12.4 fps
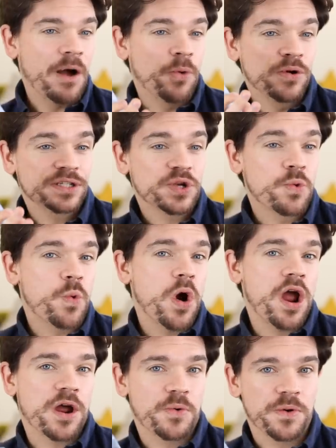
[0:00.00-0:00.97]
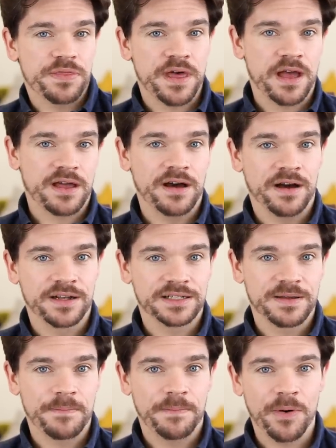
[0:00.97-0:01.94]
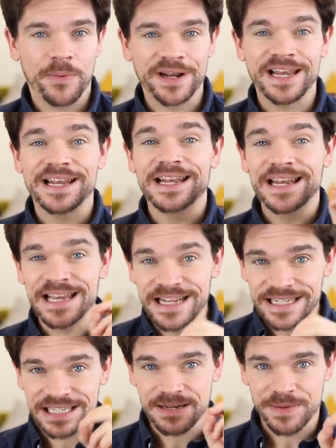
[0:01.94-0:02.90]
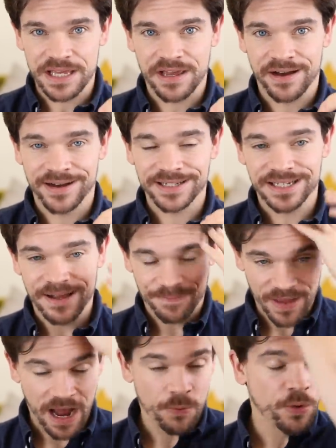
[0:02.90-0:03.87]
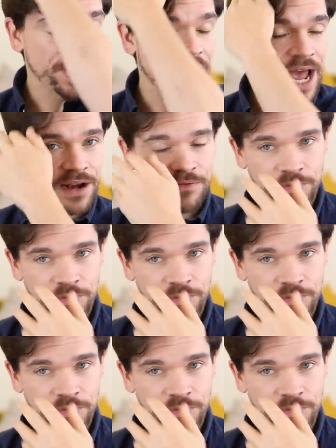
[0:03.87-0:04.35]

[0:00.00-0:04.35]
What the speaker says: I want to work with that cut. But when it needs to be cut, I want to add